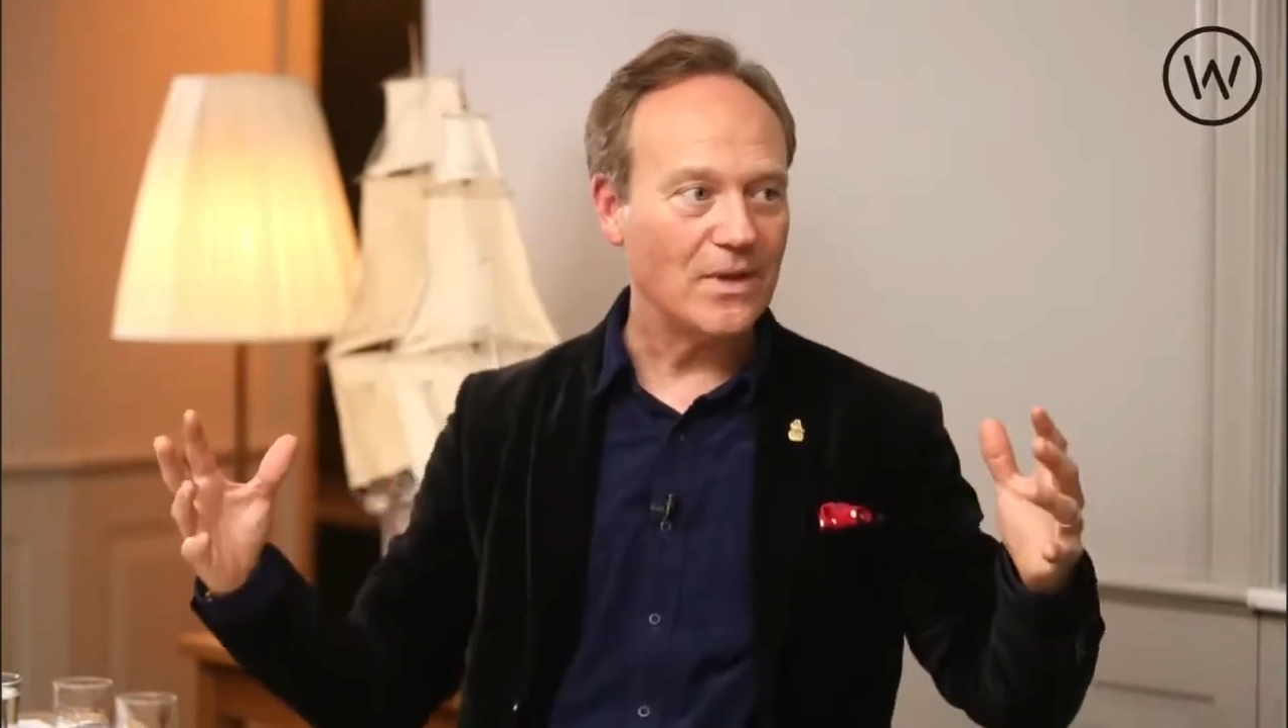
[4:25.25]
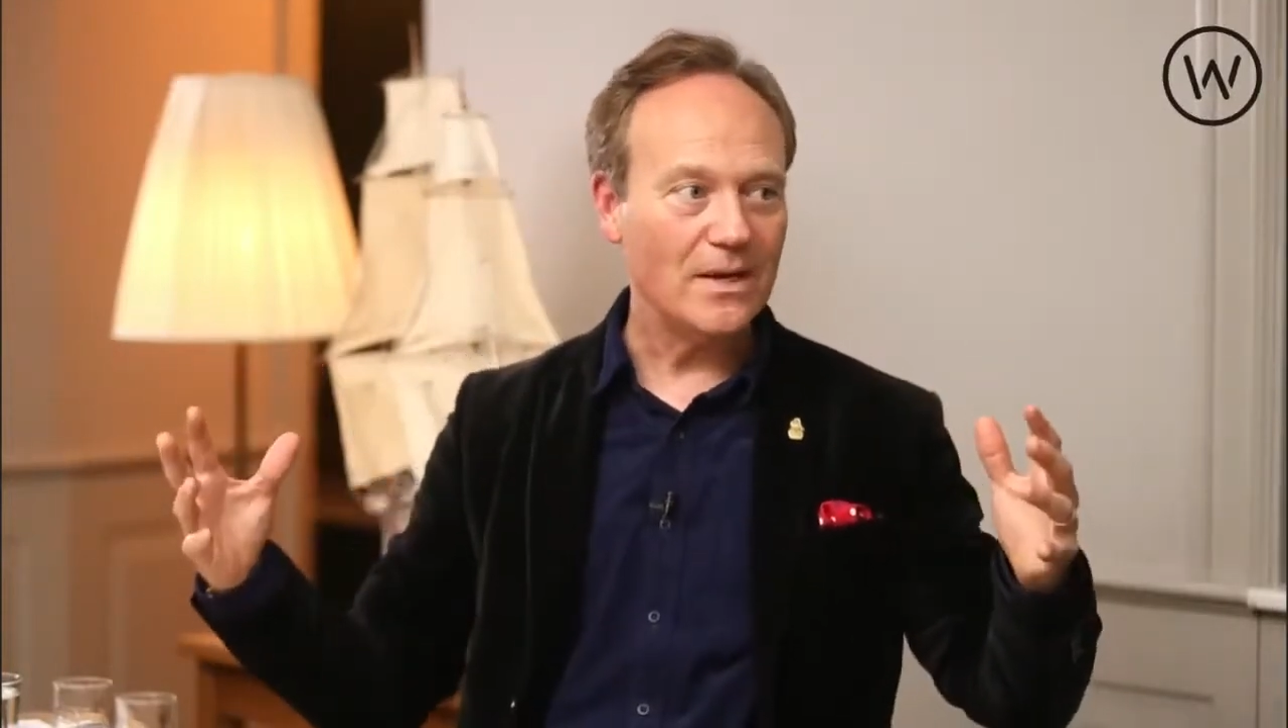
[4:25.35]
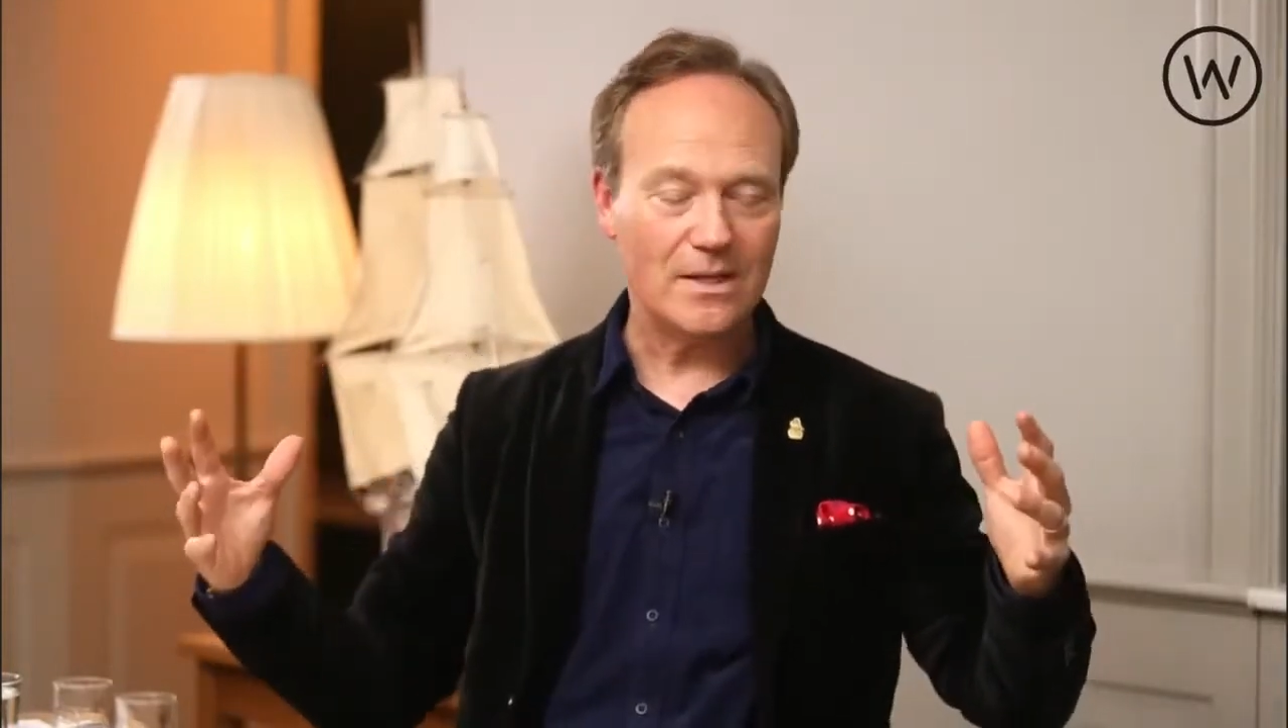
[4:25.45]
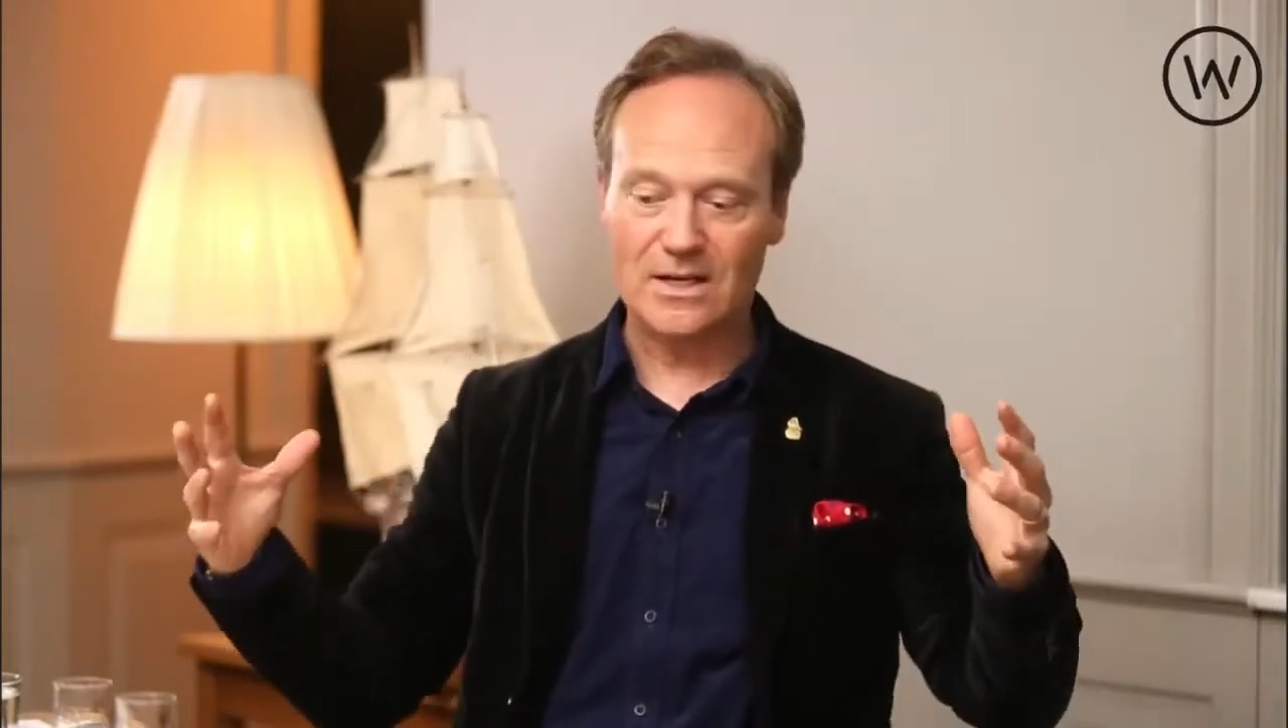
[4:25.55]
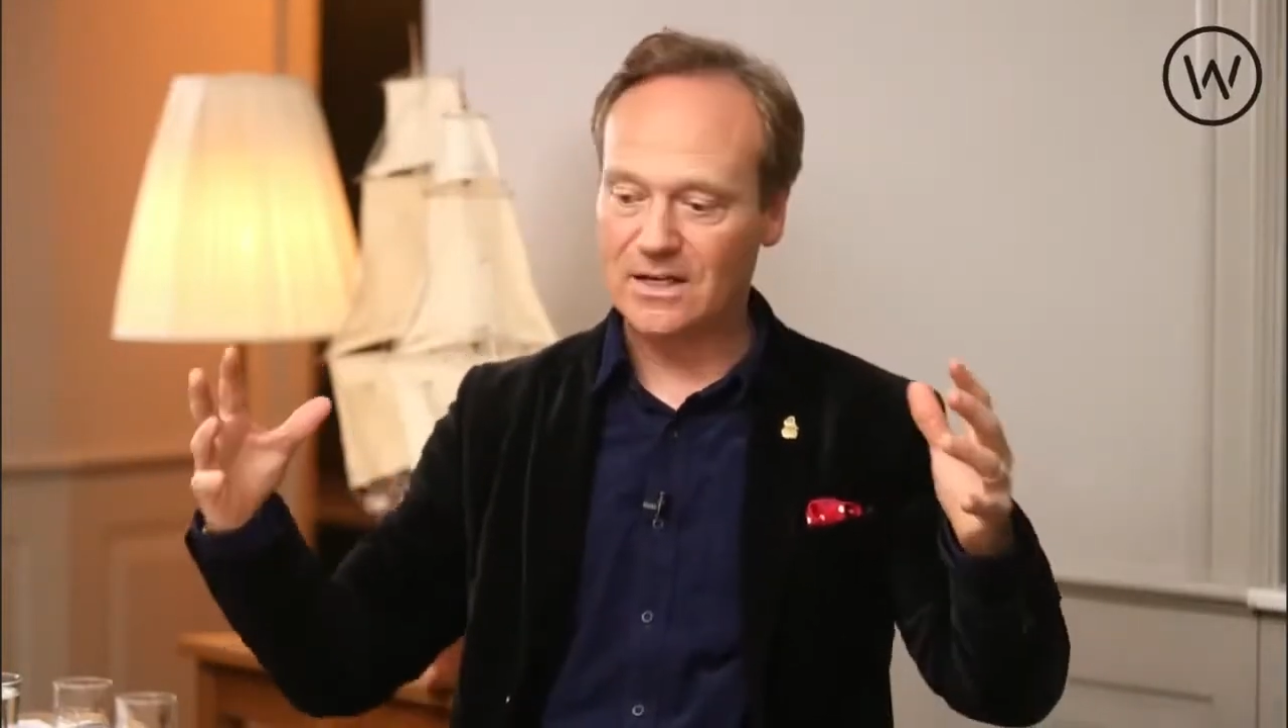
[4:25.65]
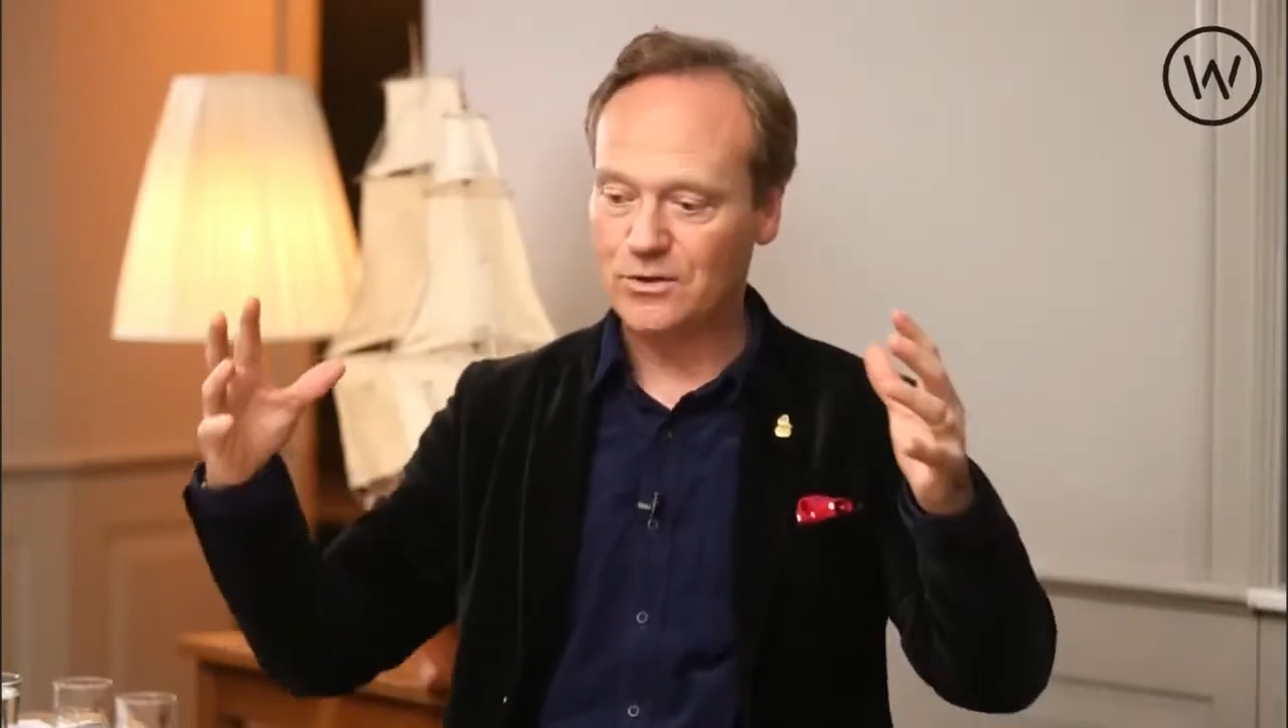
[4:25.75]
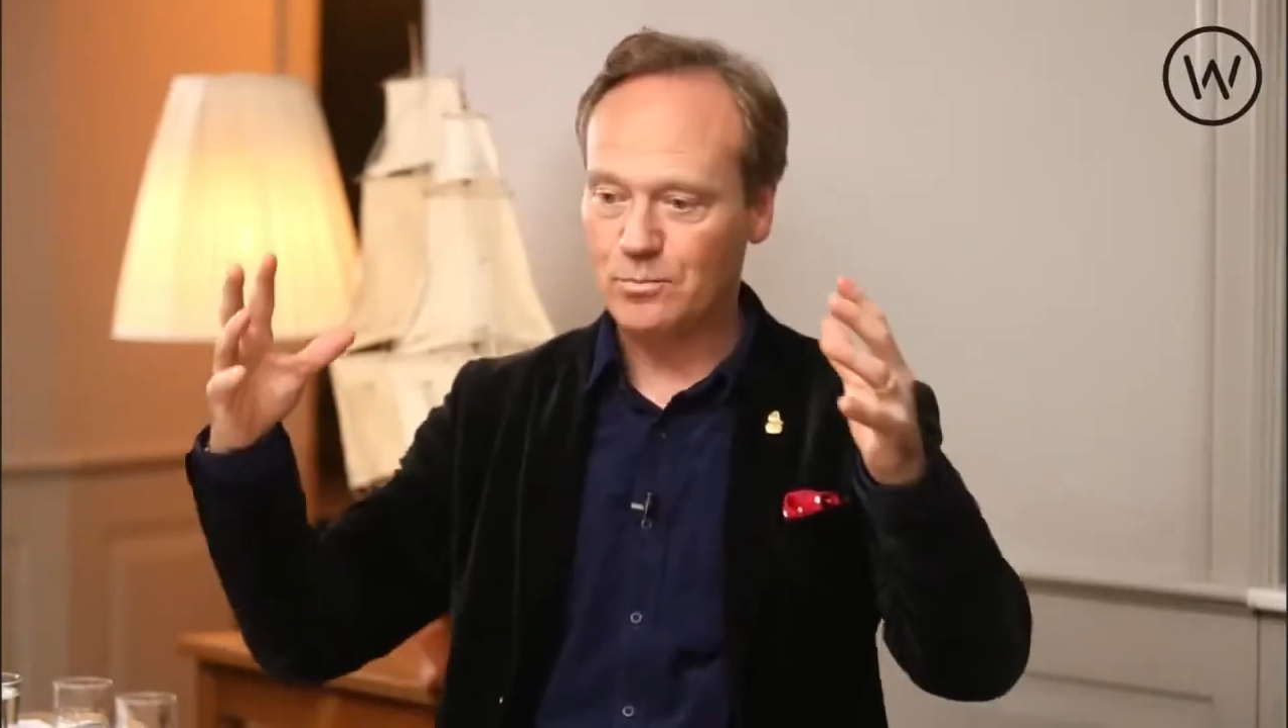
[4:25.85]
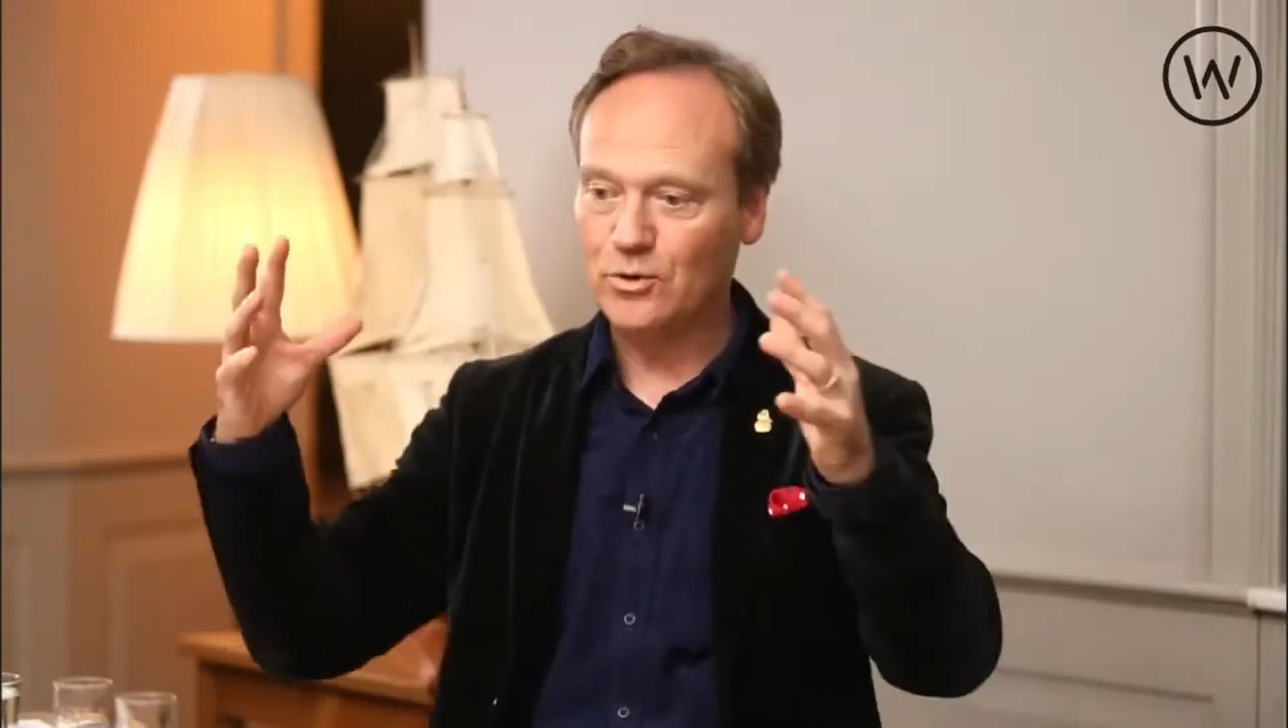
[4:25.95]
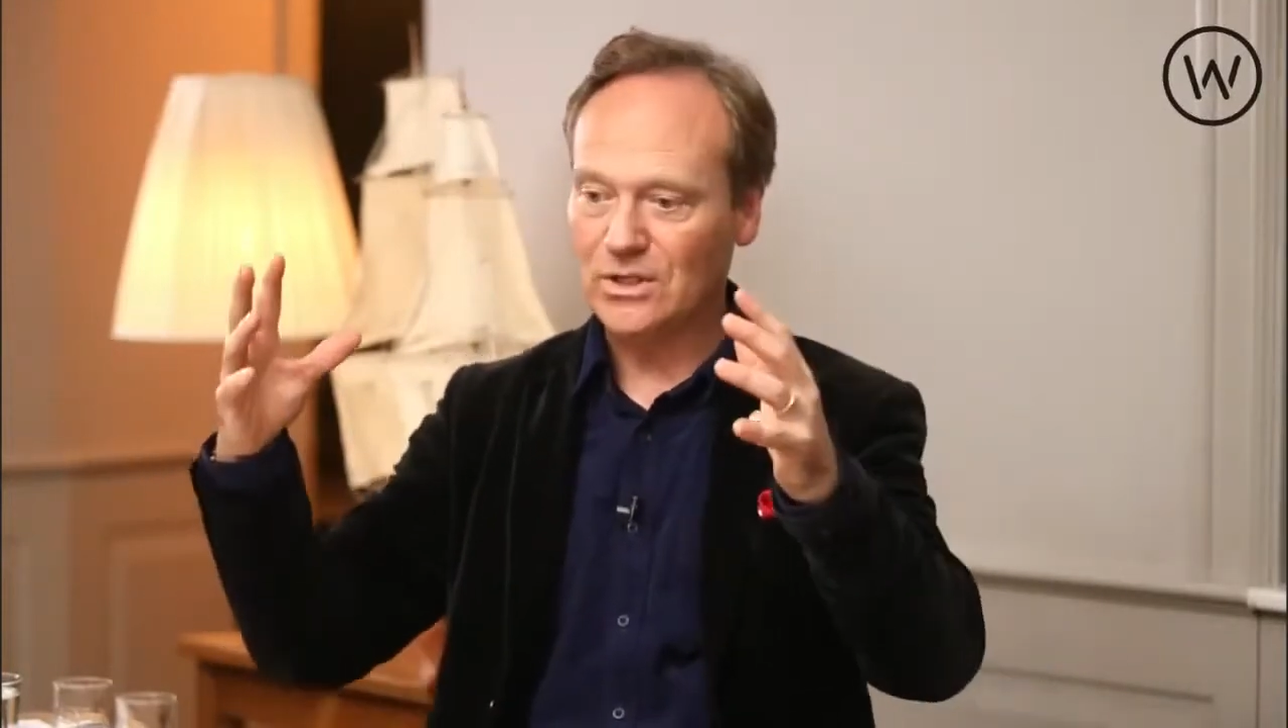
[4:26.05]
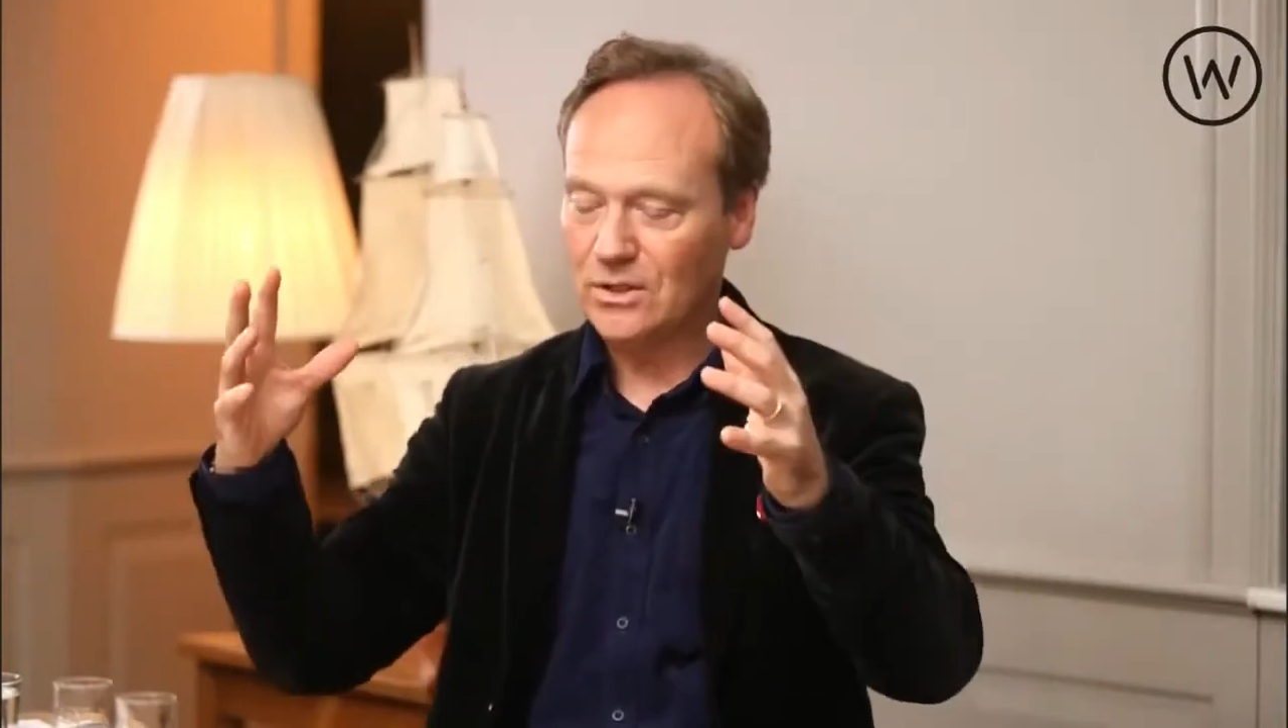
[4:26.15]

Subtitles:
that is put